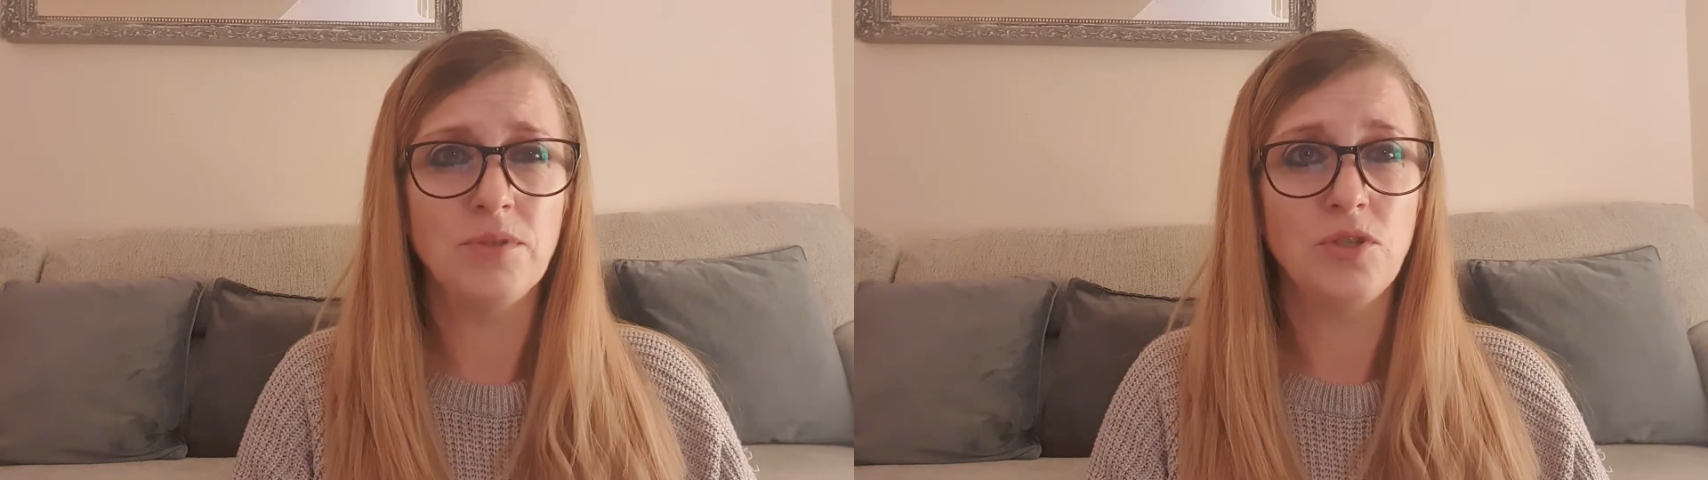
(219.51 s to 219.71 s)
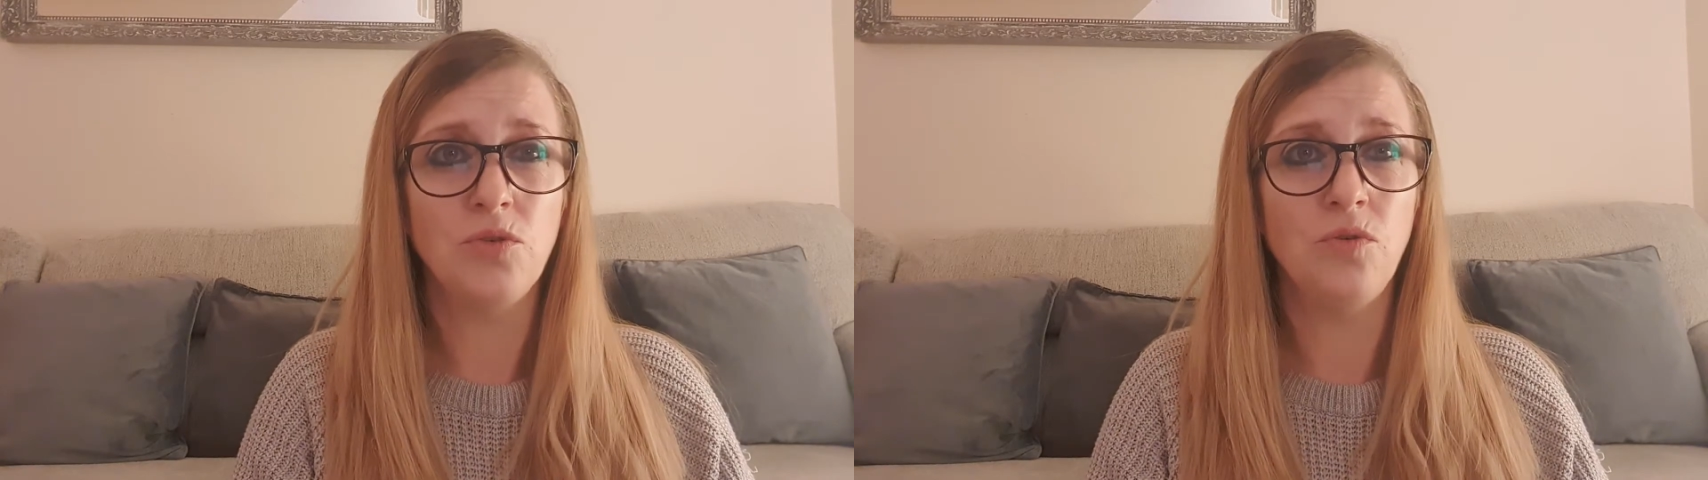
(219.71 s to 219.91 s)

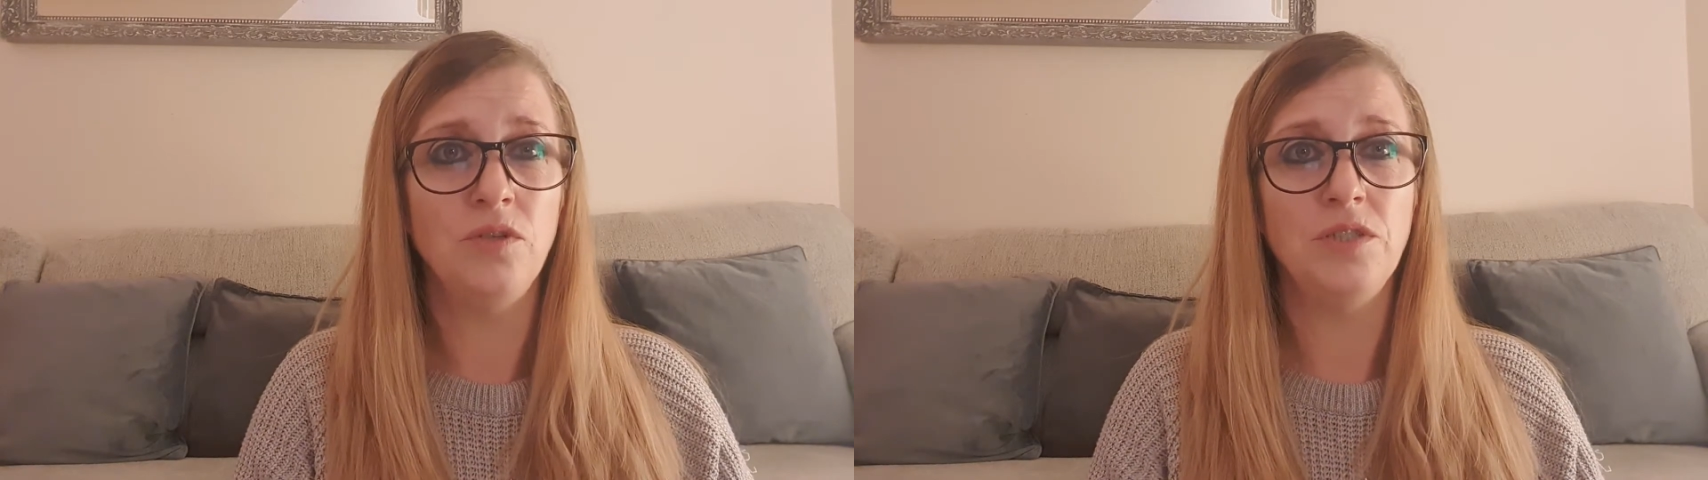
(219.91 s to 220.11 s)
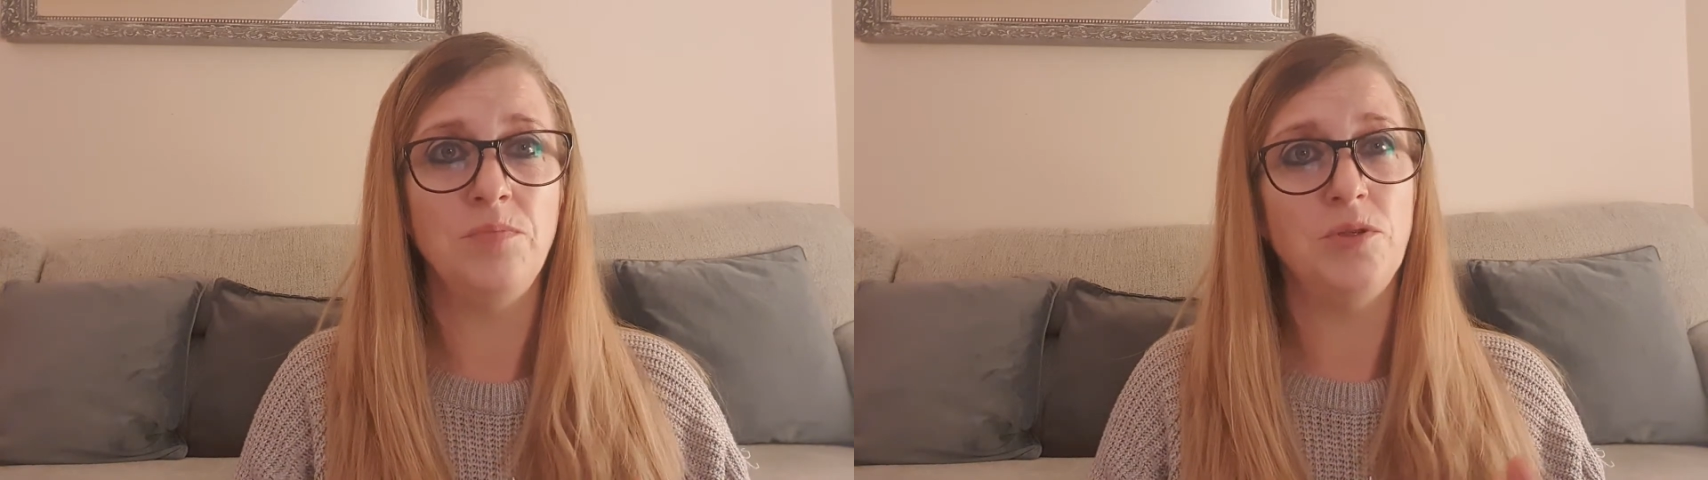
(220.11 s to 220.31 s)

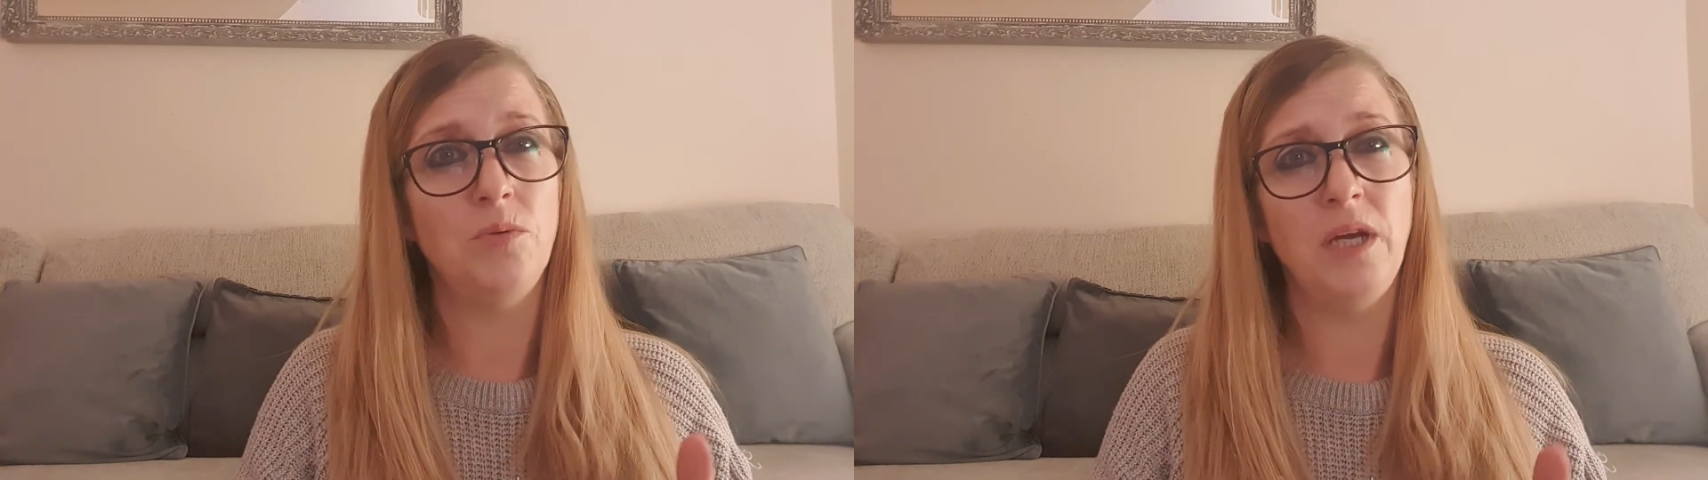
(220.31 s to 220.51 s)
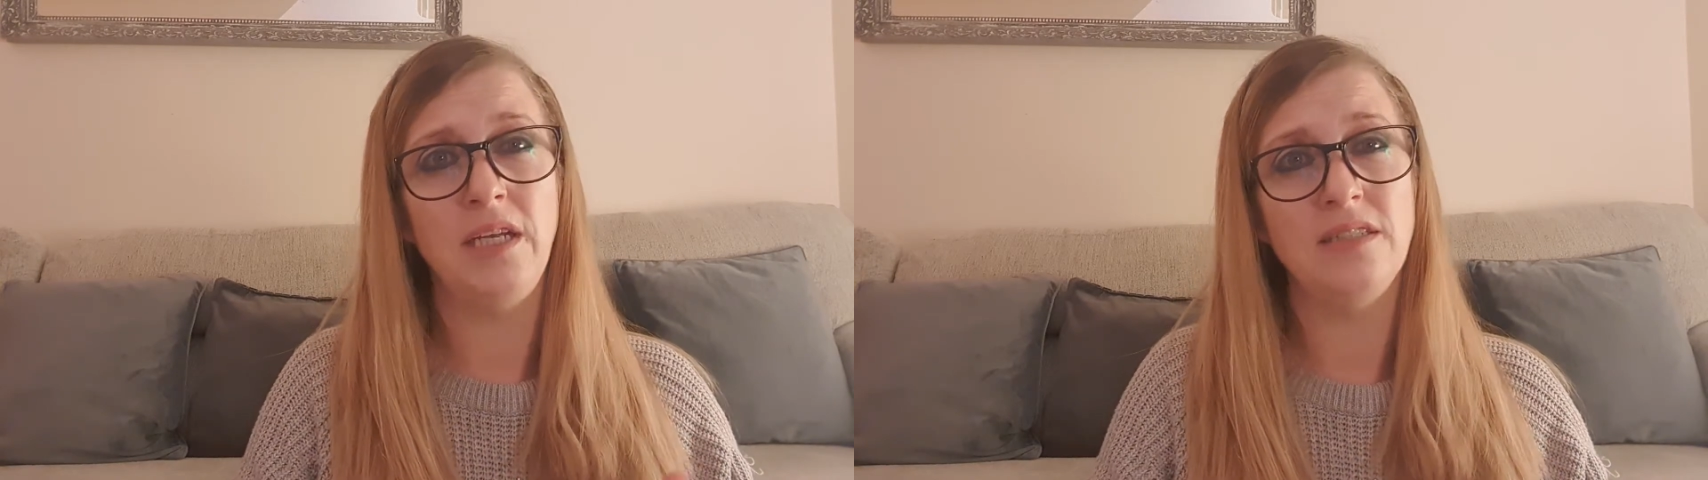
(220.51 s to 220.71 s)
stories
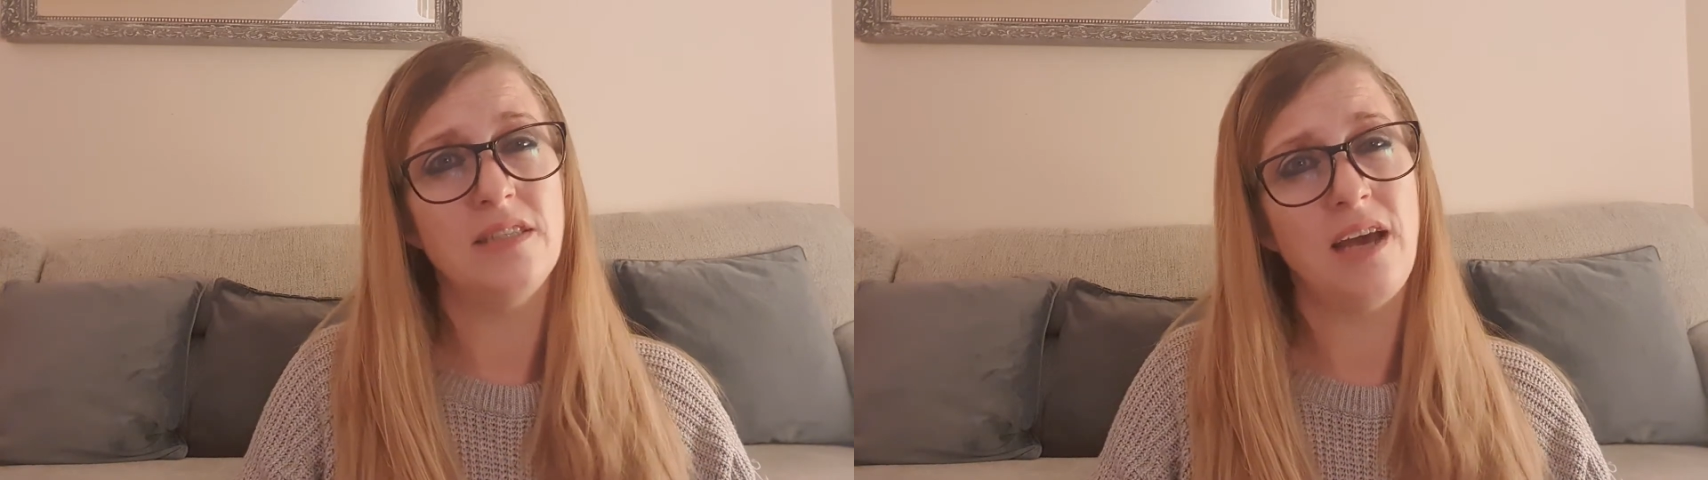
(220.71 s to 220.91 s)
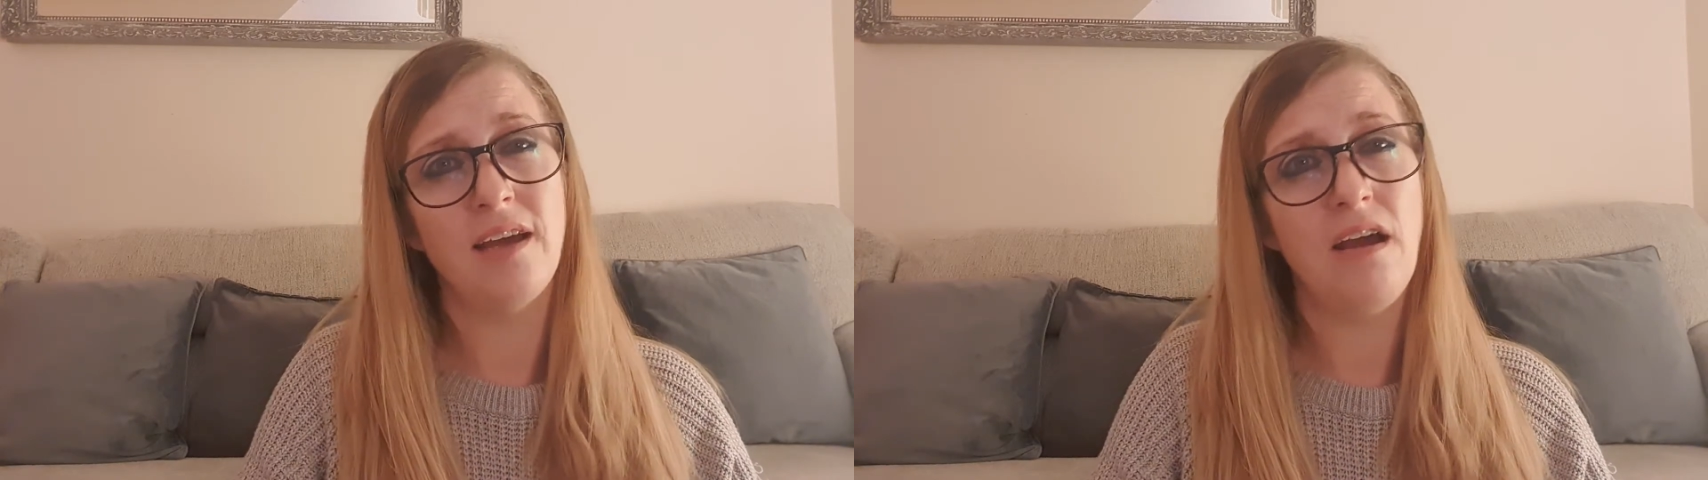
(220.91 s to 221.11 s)
between, say,